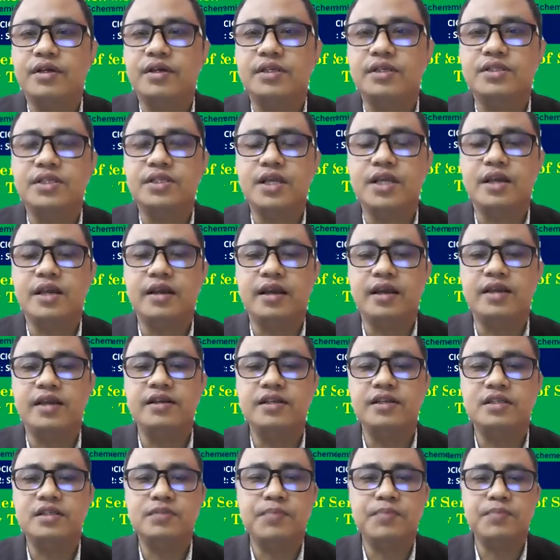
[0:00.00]
See, in
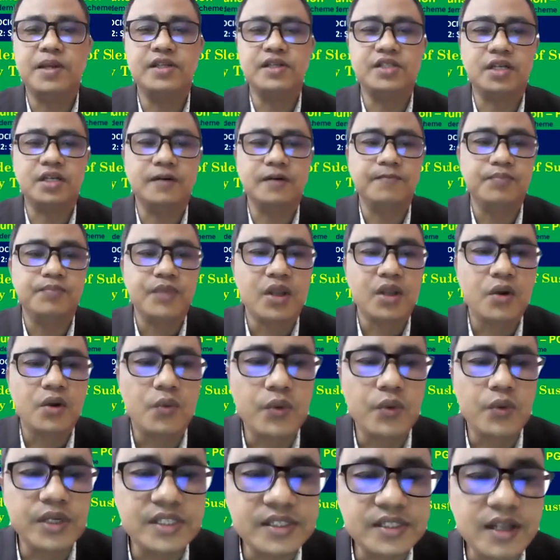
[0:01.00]
this picture,
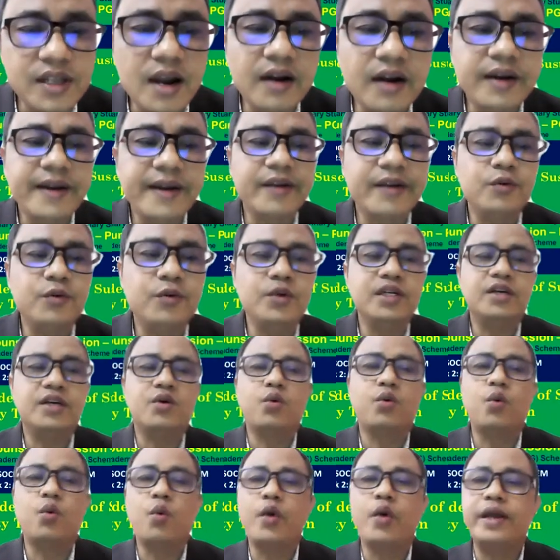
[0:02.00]
we started with the
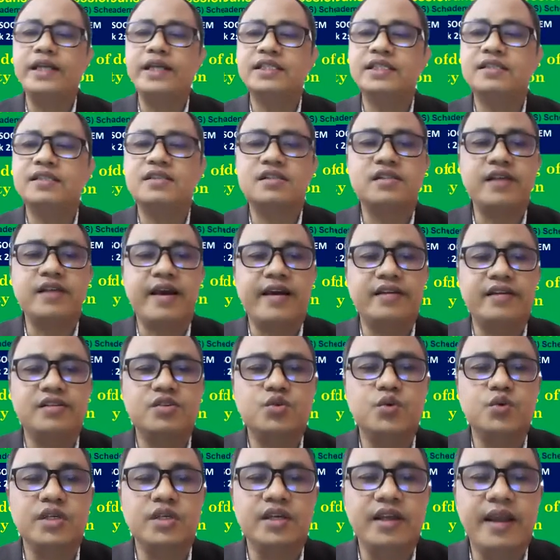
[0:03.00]

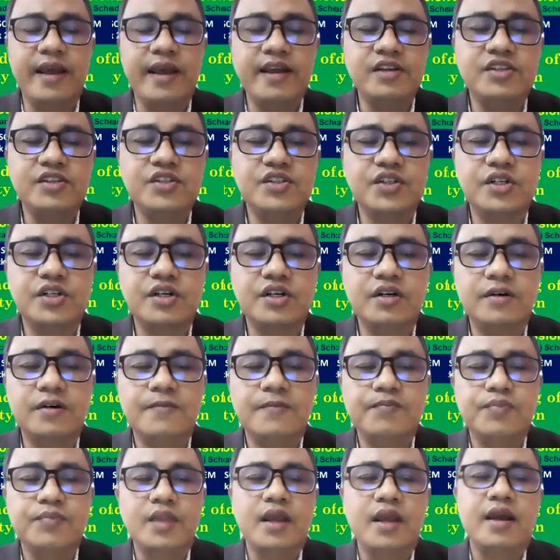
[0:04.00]
coexistence with nature
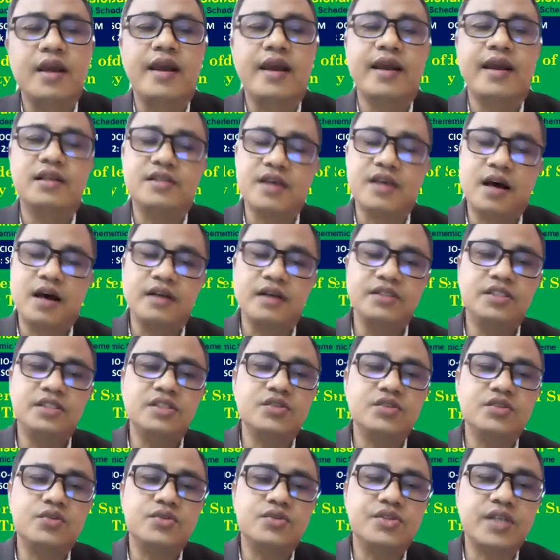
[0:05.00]
as a
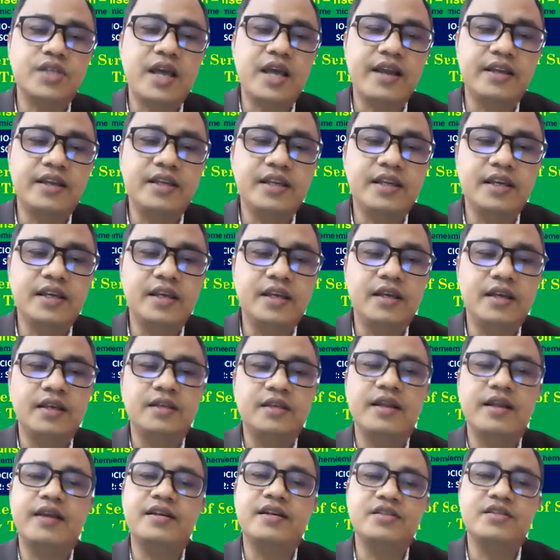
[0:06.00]
hunting society.
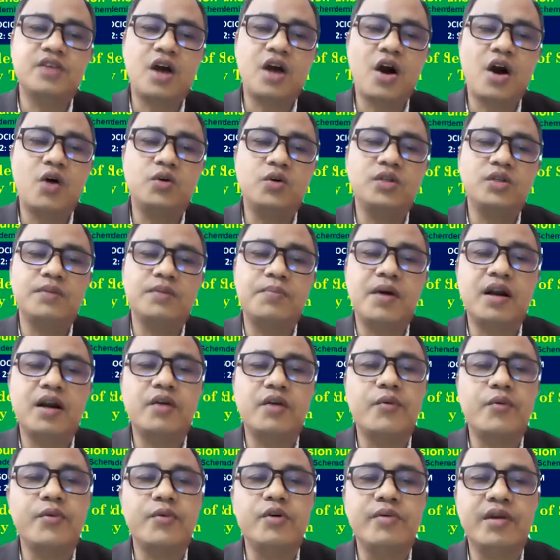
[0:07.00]
That is how the birth
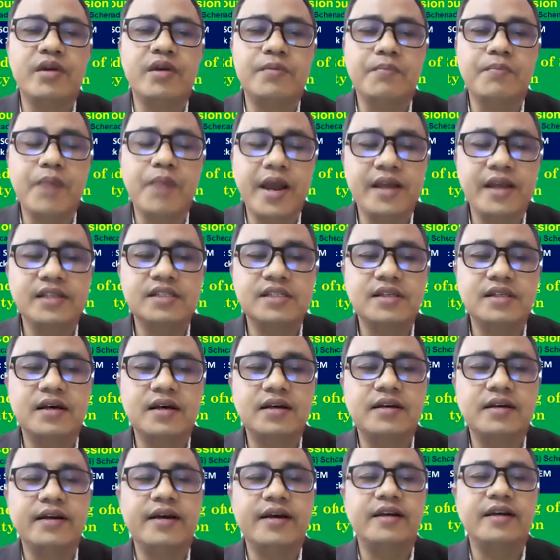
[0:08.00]
of human being
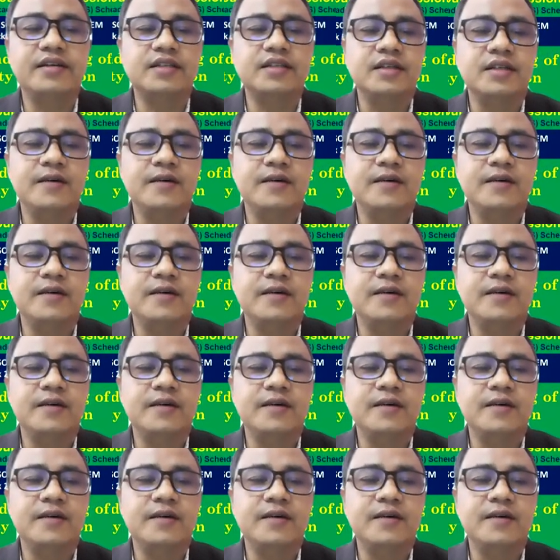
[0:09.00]
started.